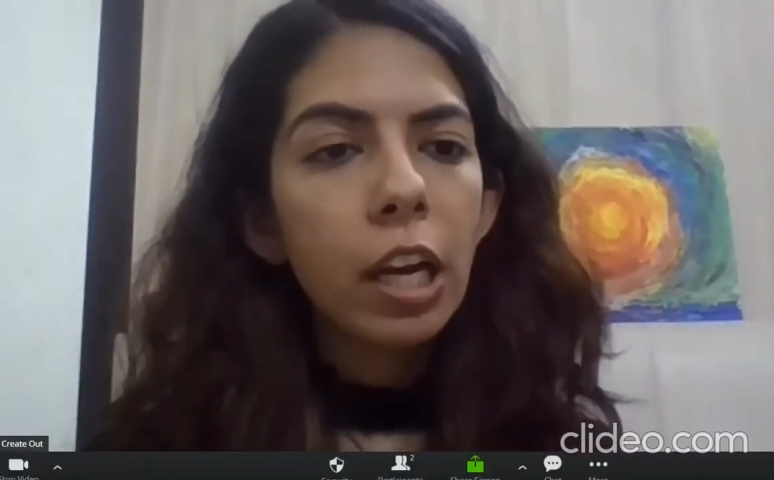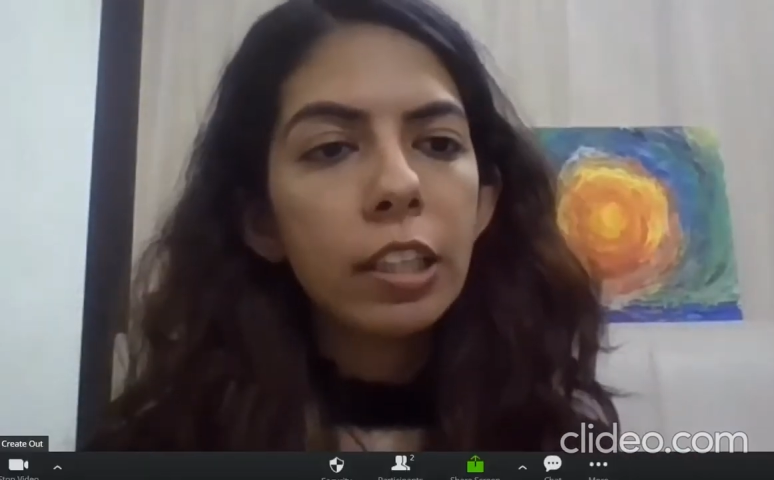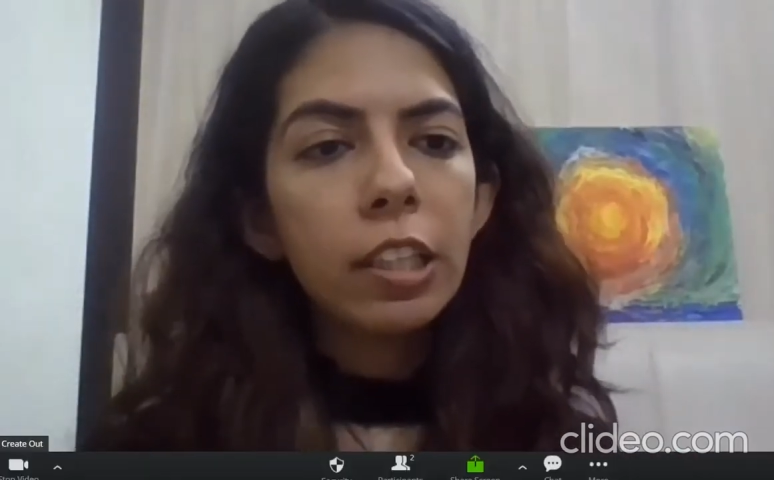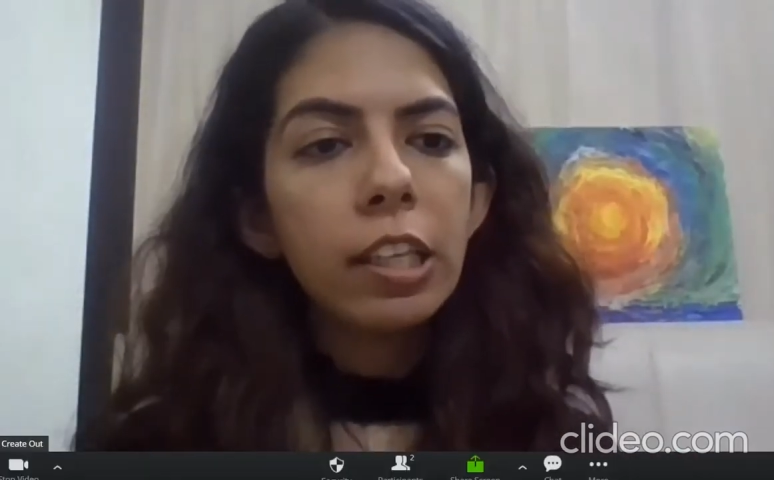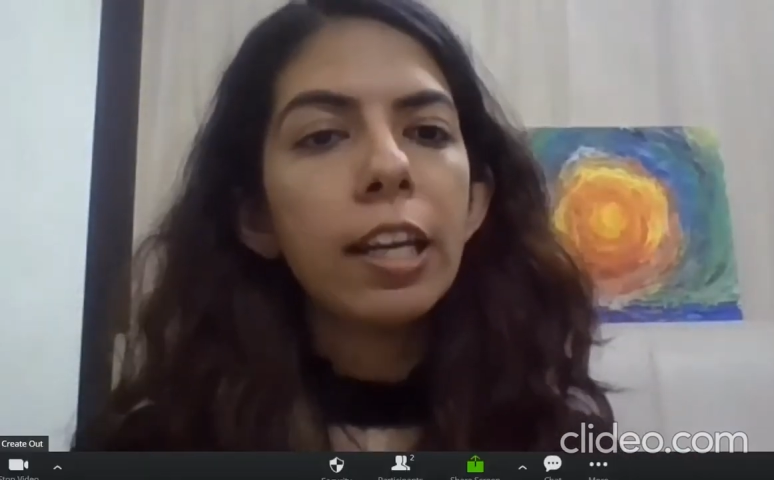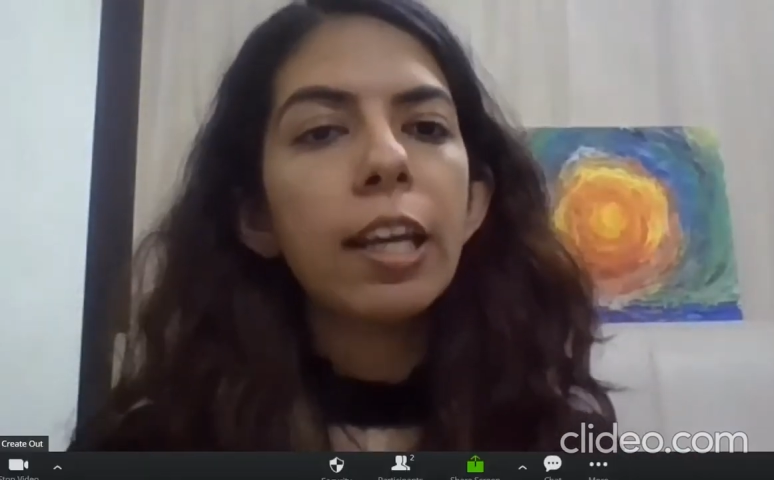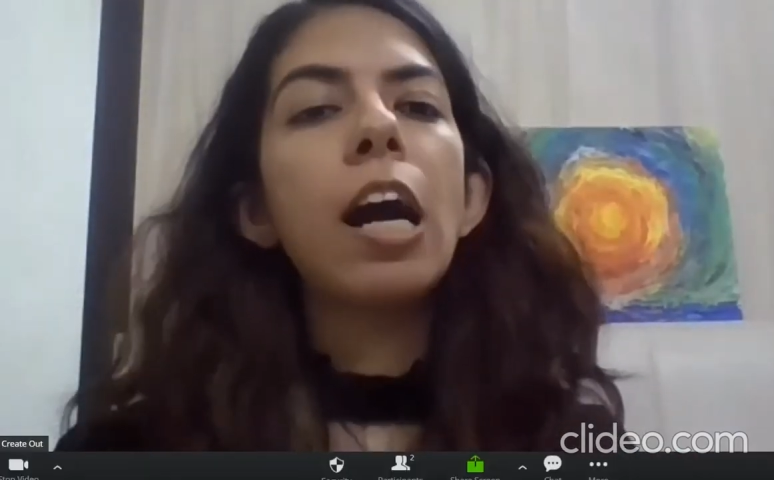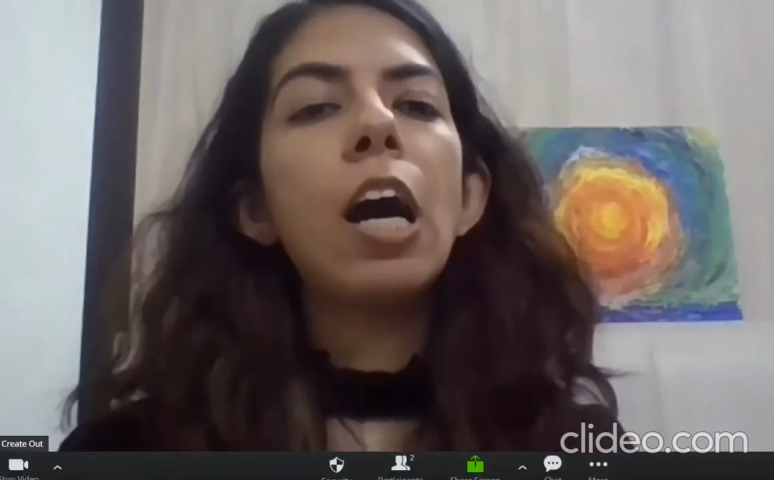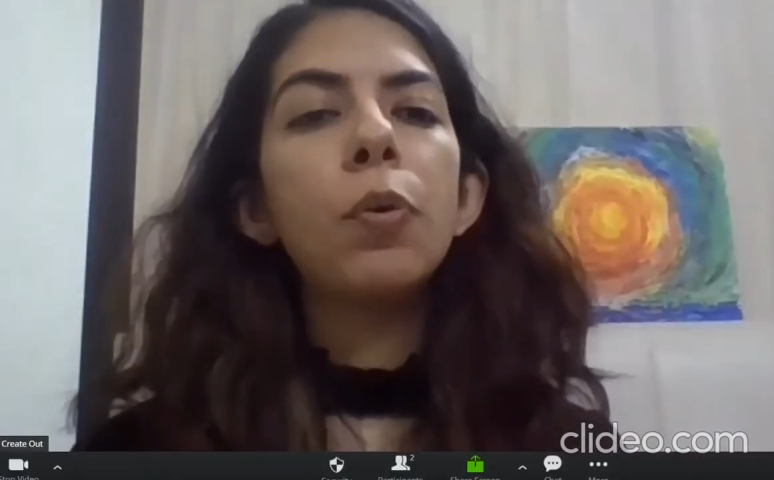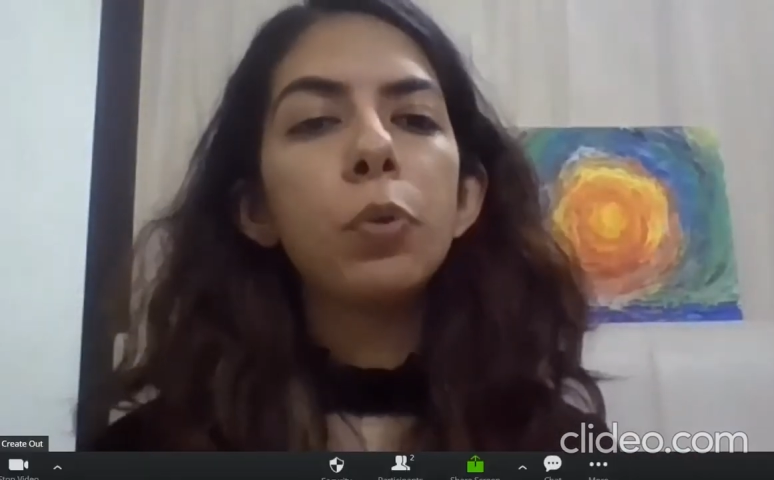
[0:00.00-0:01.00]
I think like
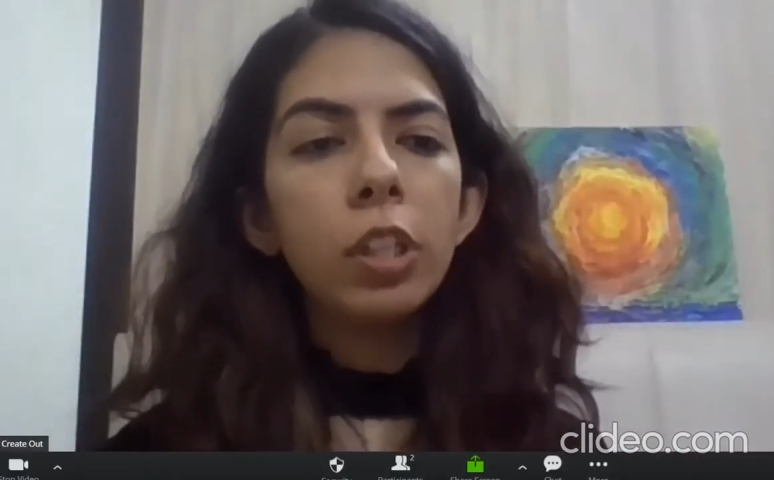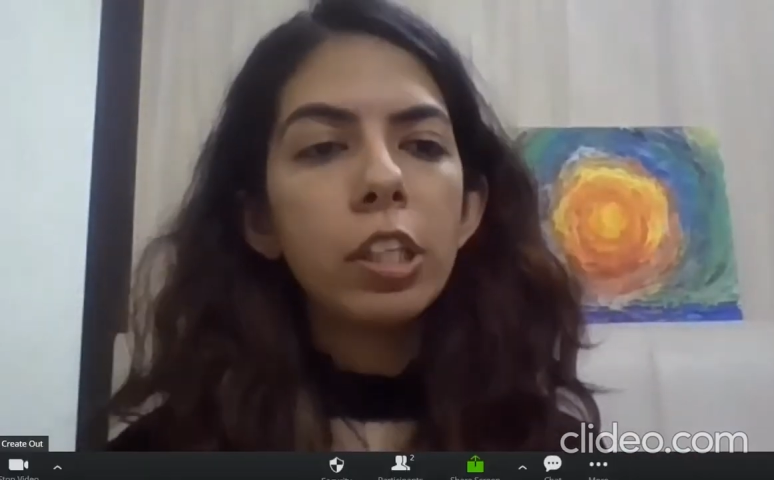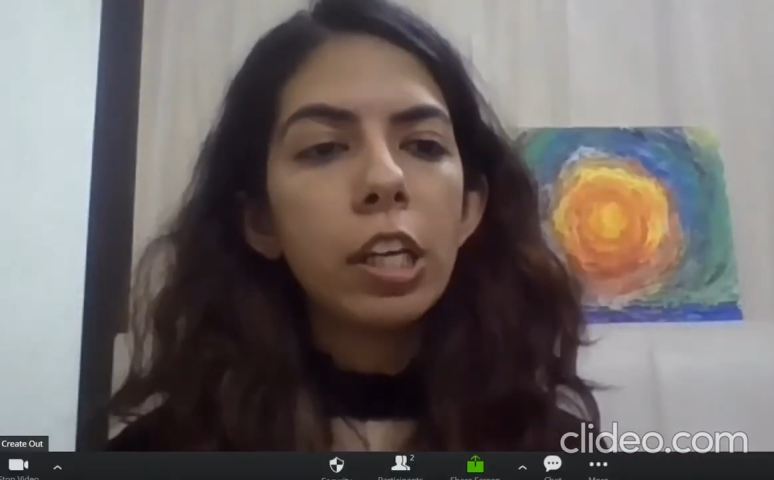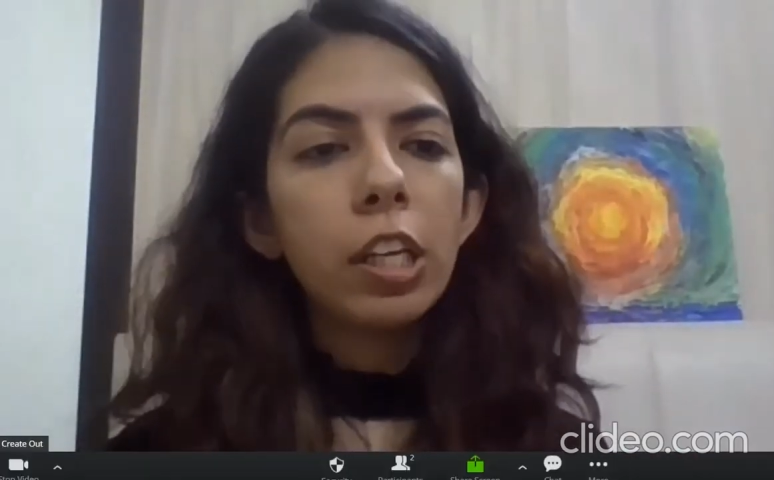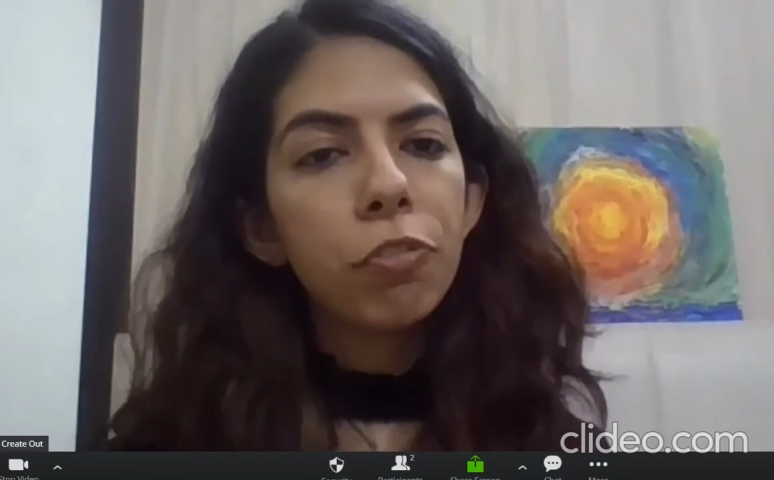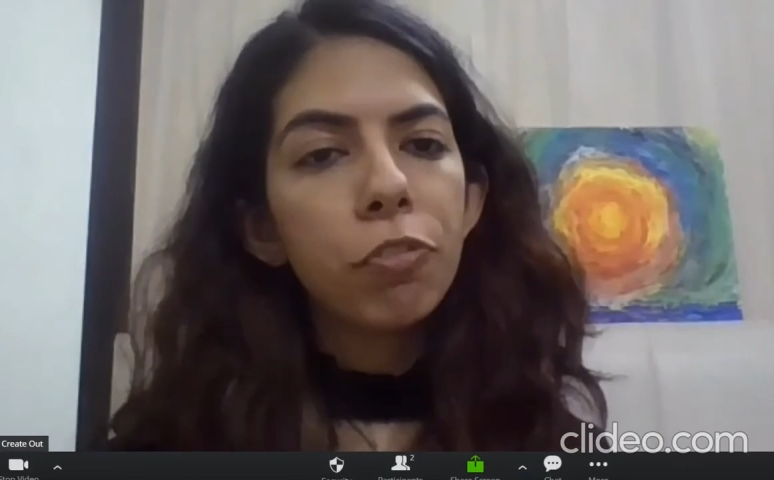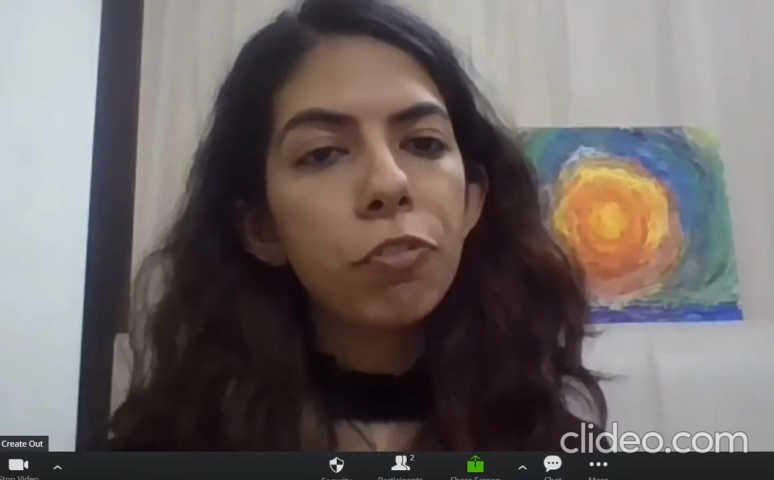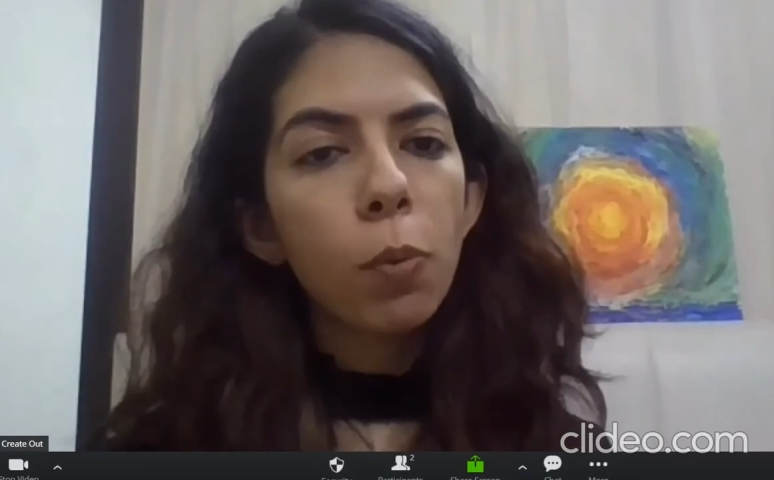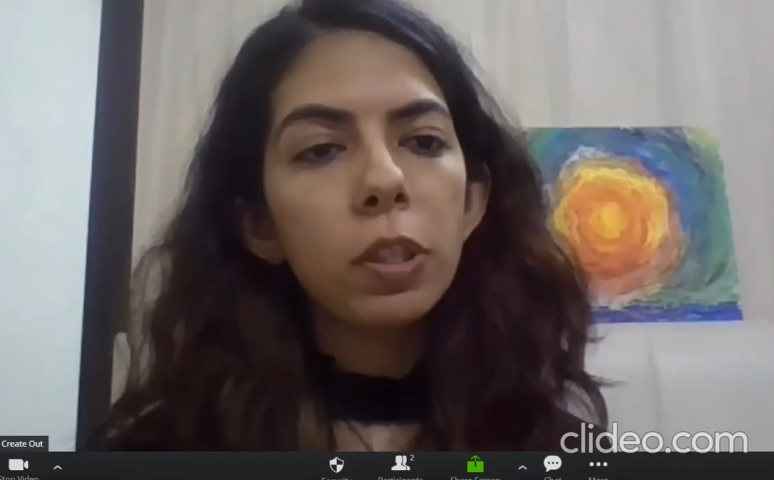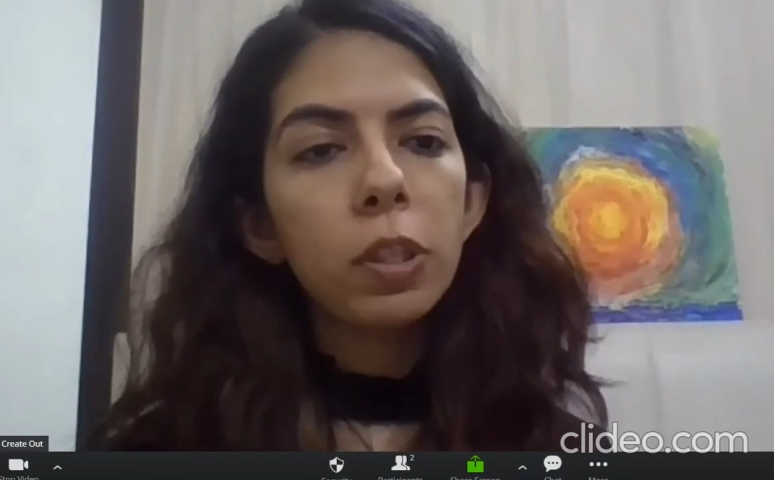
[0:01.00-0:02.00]
how do they take it
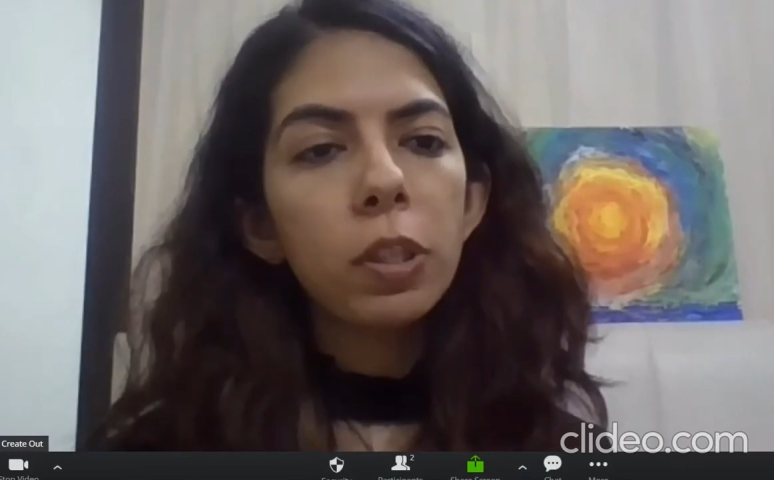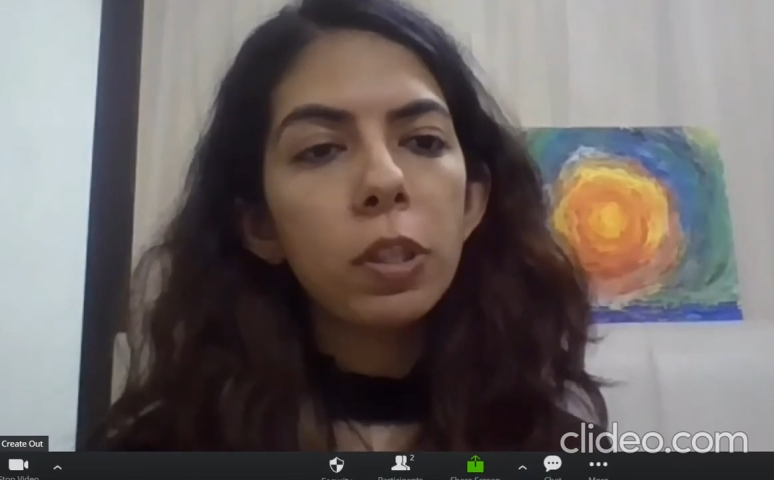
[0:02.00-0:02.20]
forward?